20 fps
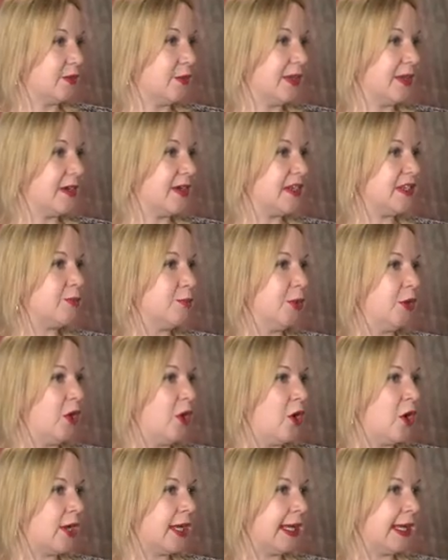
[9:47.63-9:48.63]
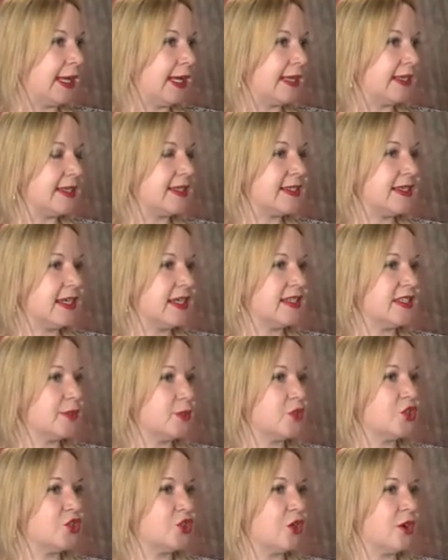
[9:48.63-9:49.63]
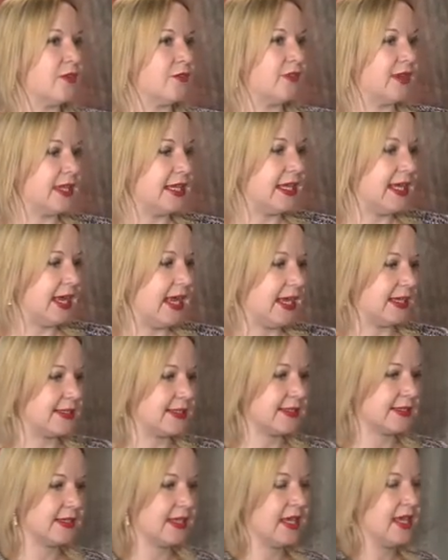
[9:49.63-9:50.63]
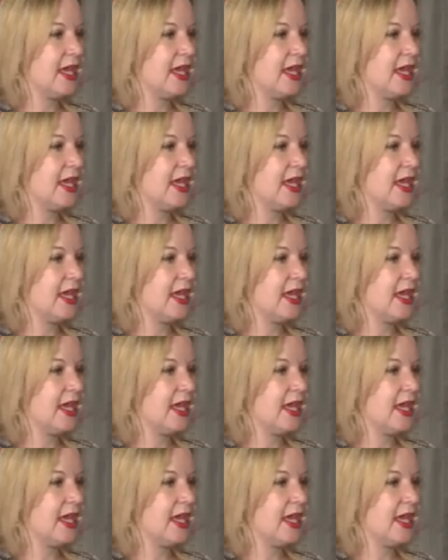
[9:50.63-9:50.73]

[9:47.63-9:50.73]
whether it's blogging, in this case it was short vignettes.